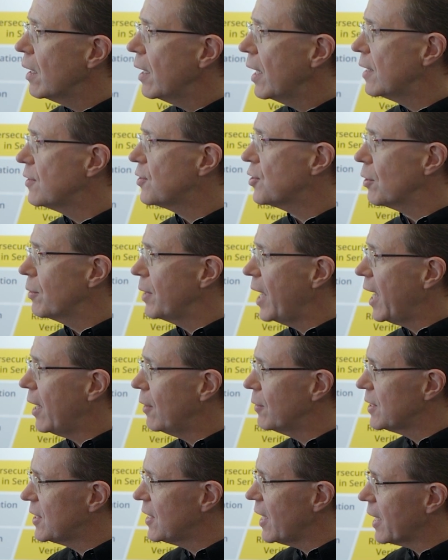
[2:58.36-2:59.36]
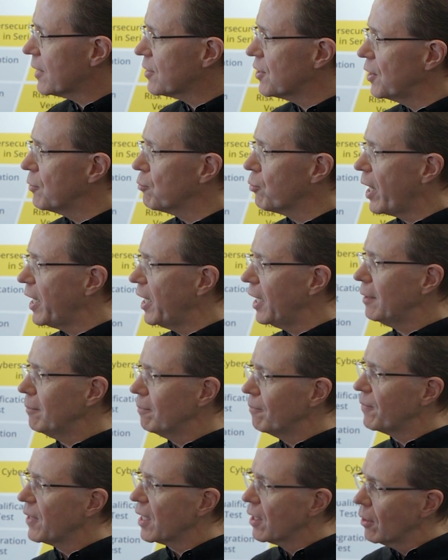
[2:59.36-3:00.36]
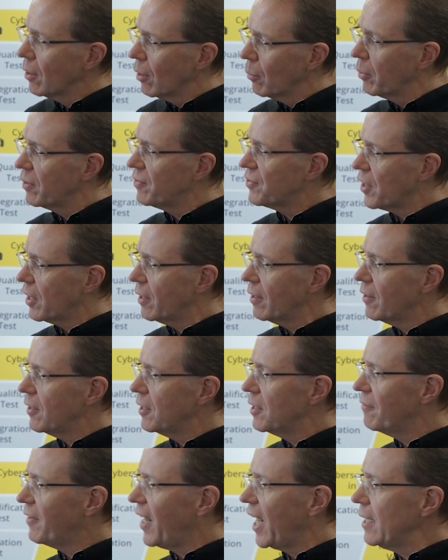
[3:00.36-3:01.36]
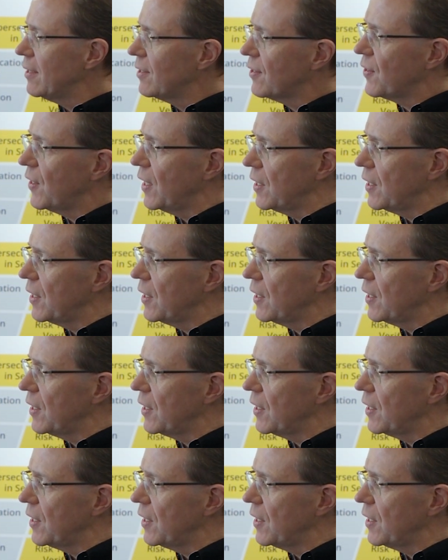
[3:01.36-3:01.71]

And so now it's actually running. We've started the device.